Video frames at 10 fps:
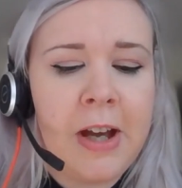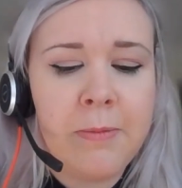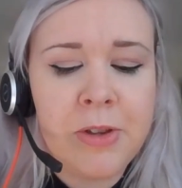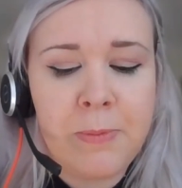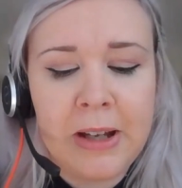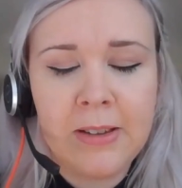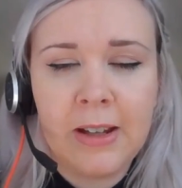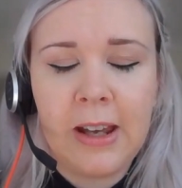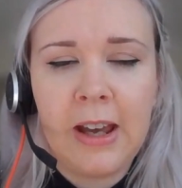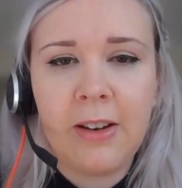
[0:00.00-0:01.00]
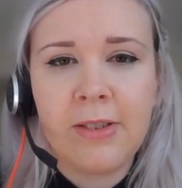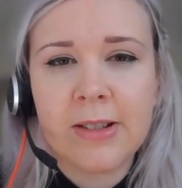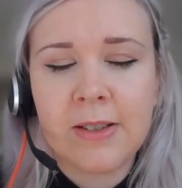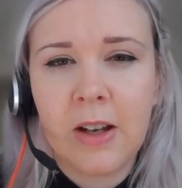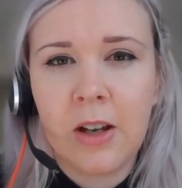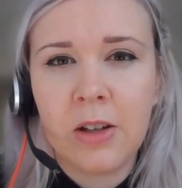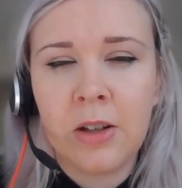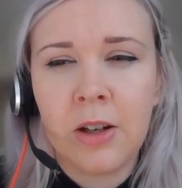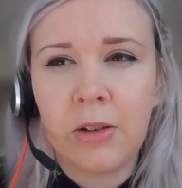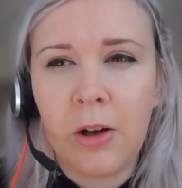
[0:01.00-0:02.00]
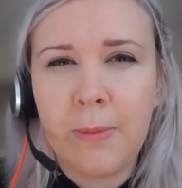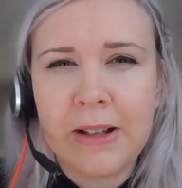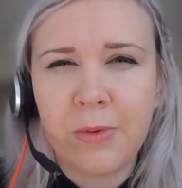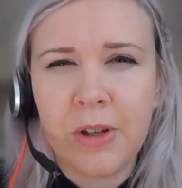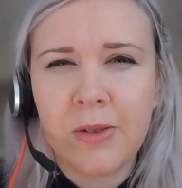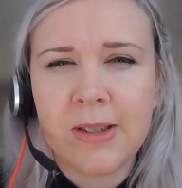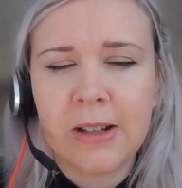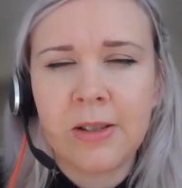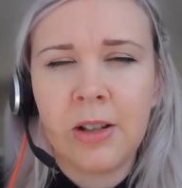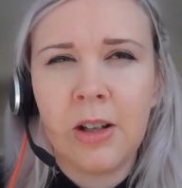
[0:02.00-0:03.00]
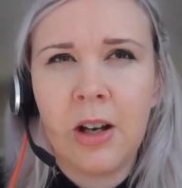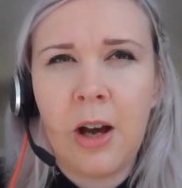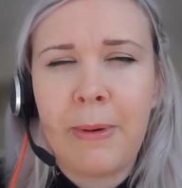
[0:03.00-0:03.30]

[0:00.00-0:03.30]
The big thing here is that, going back to what you said, Donna,